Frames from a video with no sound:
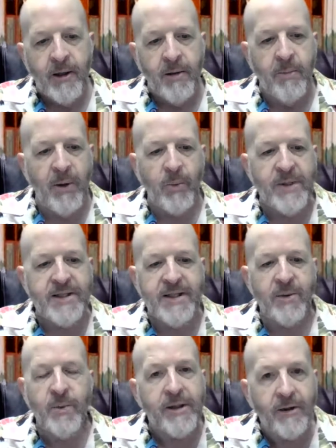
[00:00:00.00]
But we
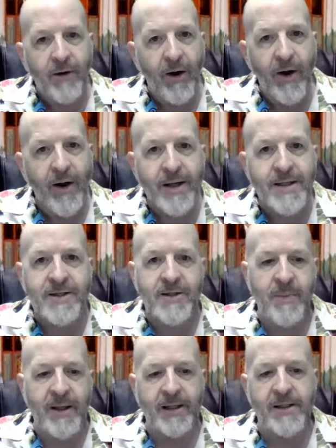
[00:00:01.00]
said, 'We are honest
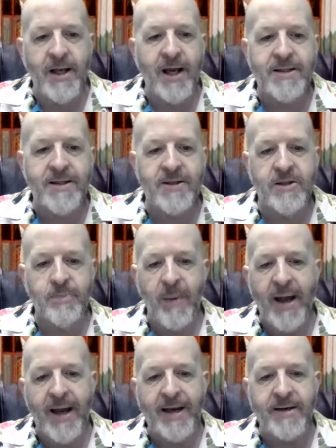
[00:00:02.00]
men, not
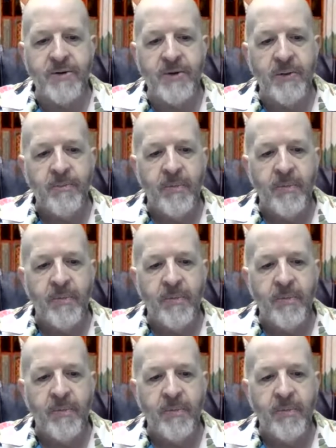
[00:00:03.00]
spies.